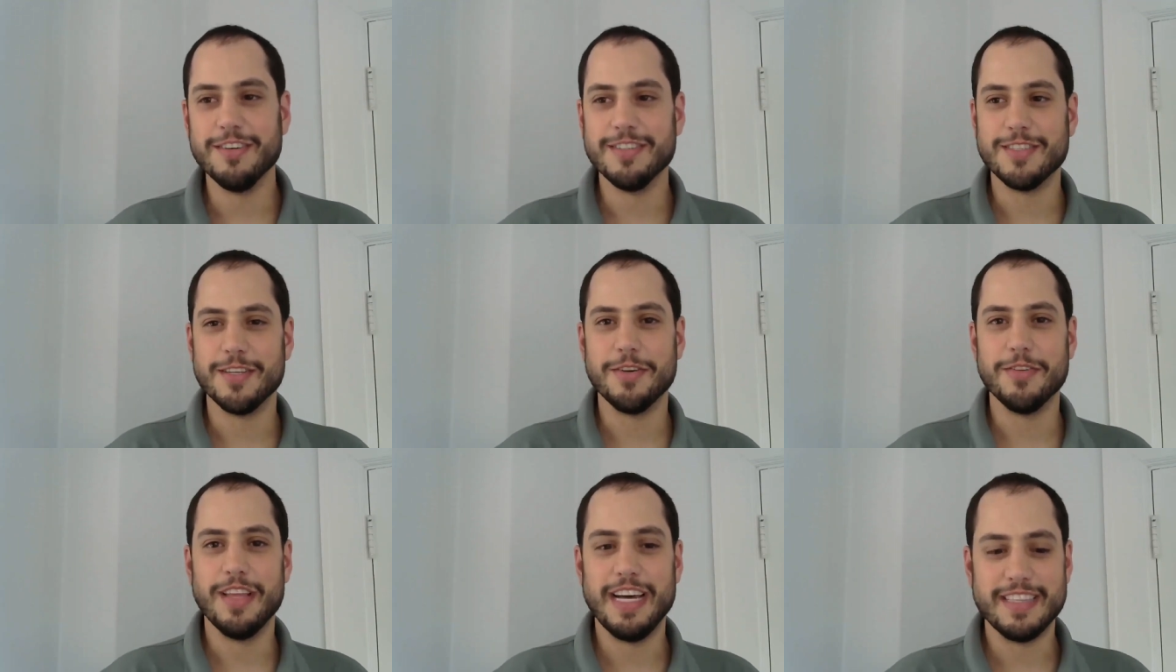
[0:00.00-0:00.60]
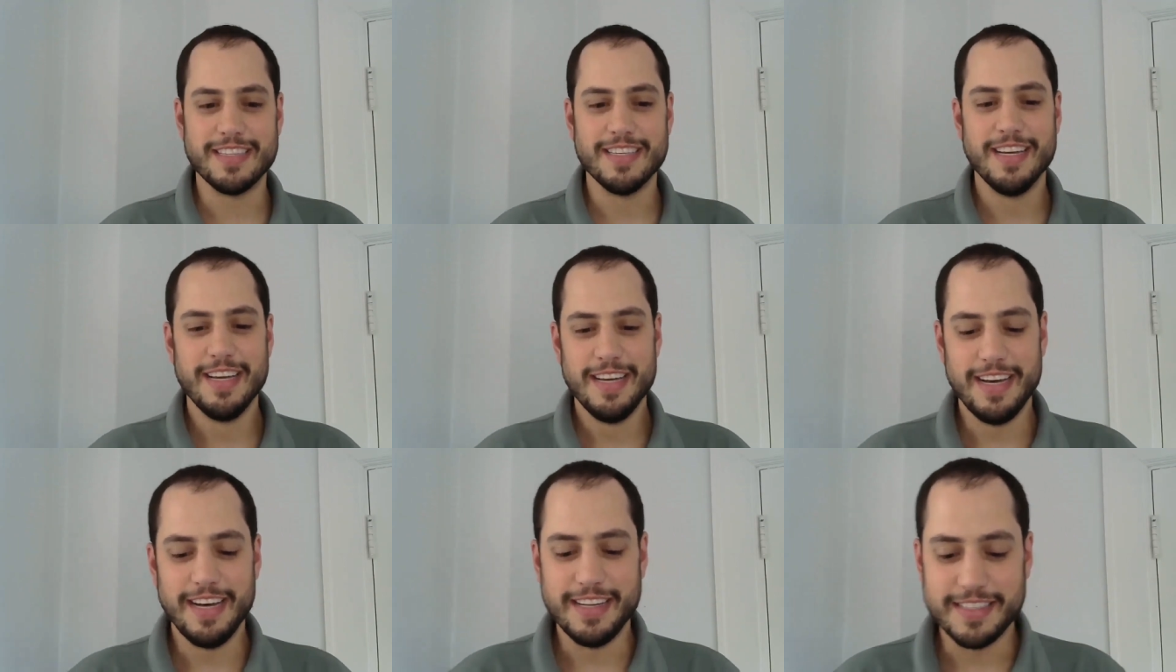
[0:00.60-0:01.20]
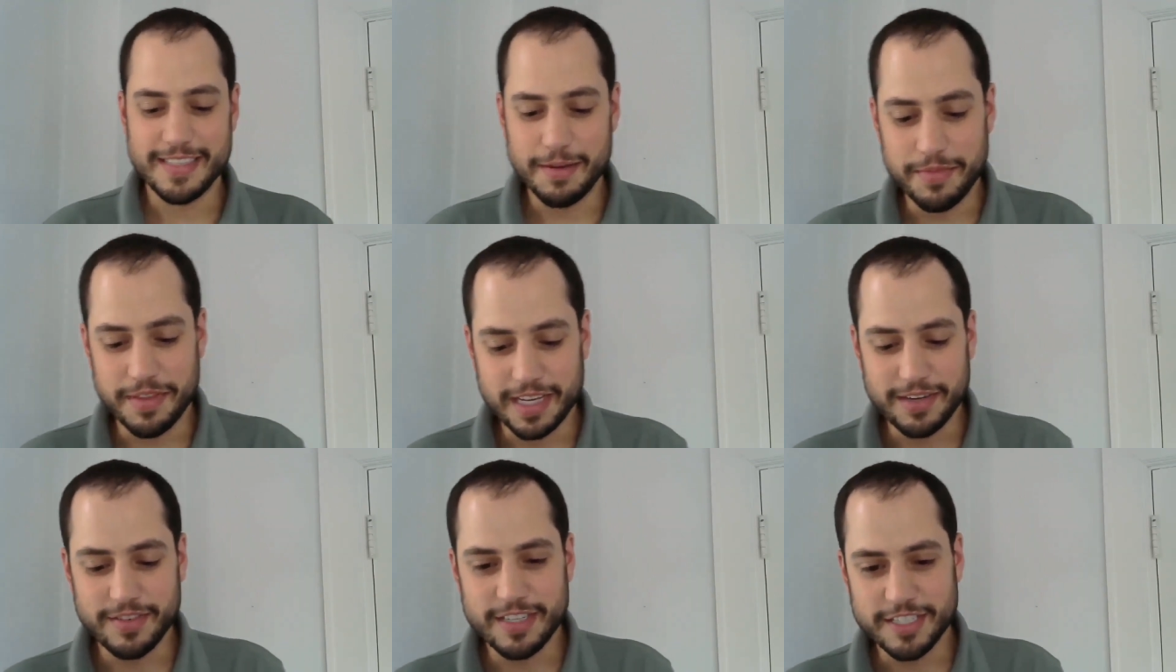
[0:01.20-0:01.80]
and so that's uh,
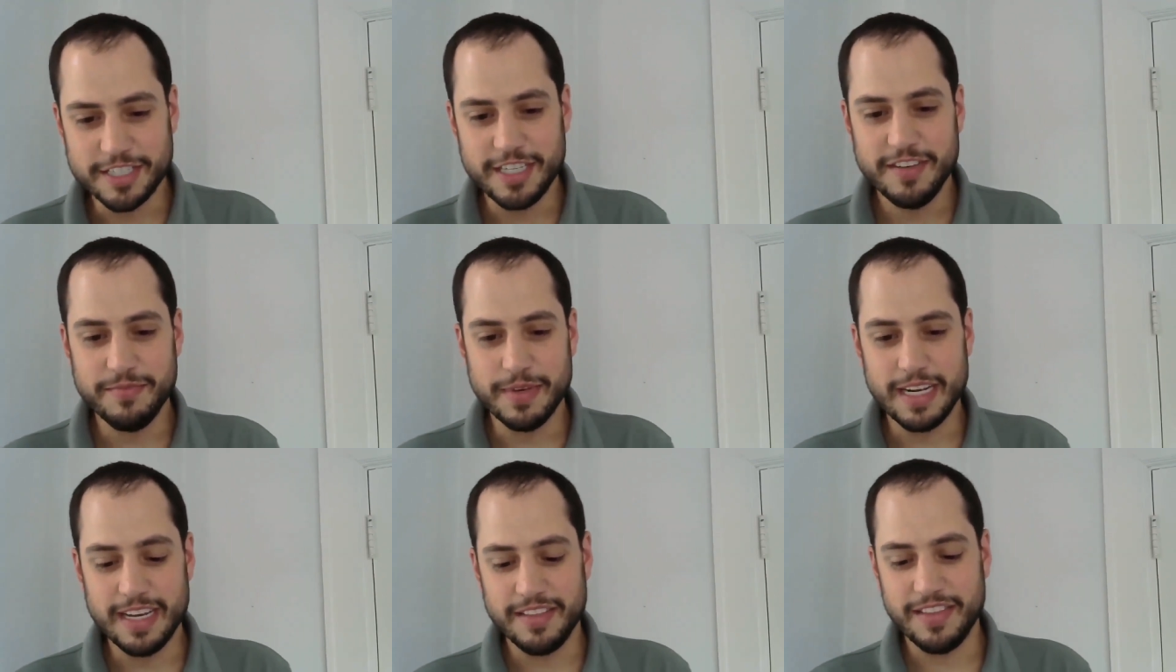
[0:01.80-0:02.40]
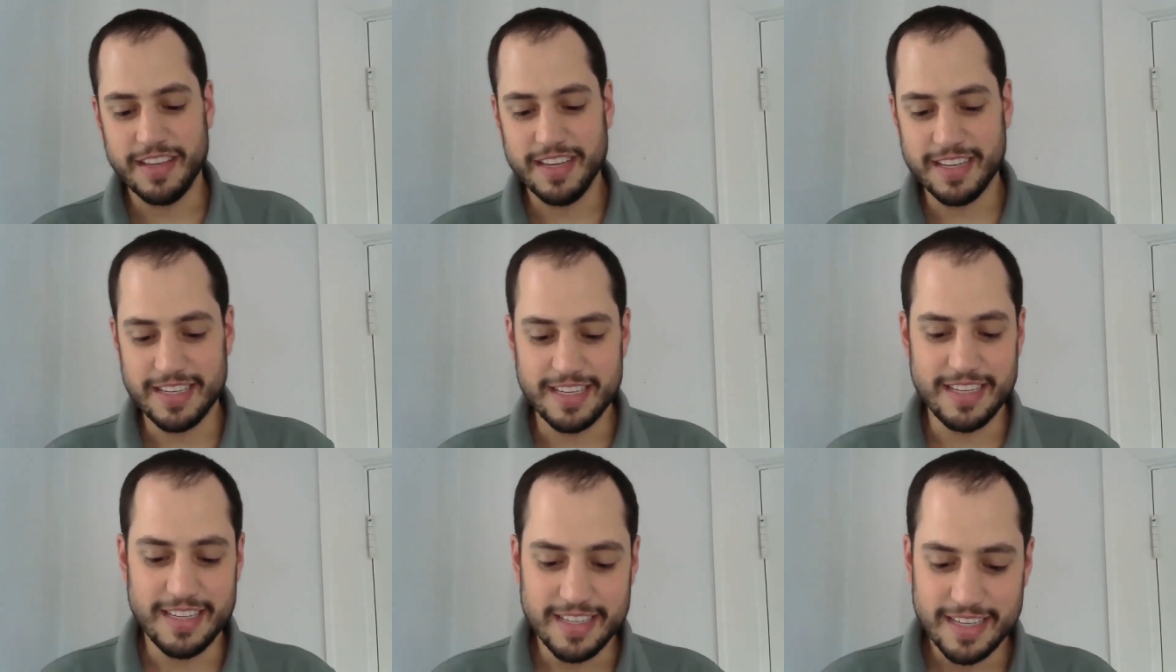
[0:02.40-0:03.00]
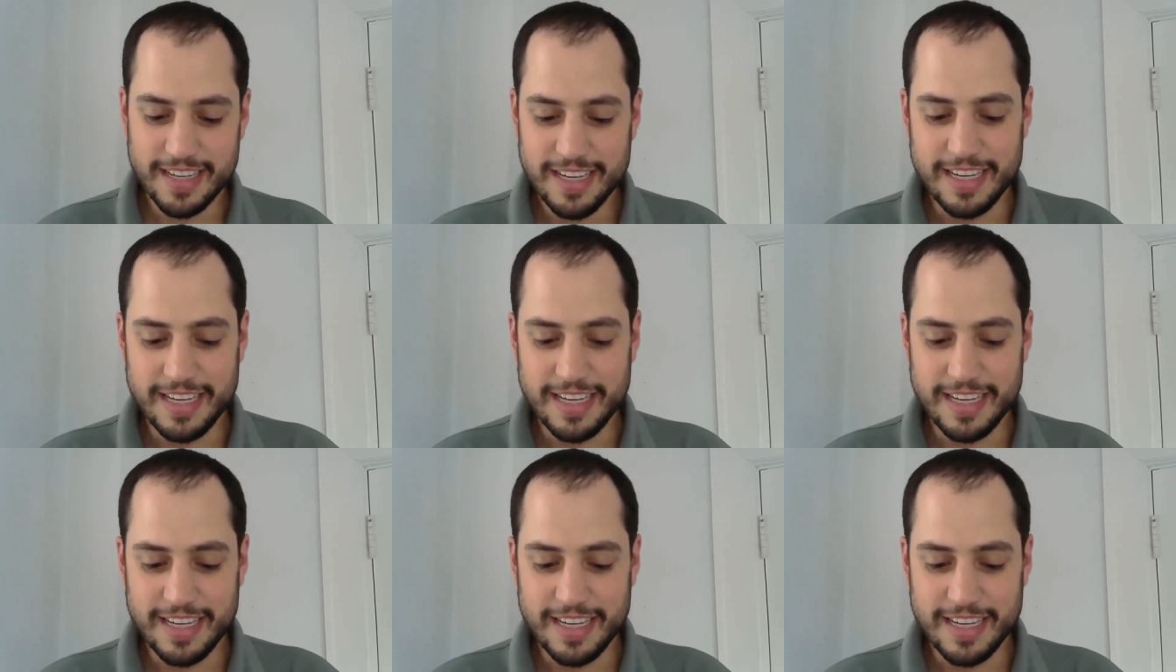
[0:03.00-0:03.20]
something of an achievement, I think. And he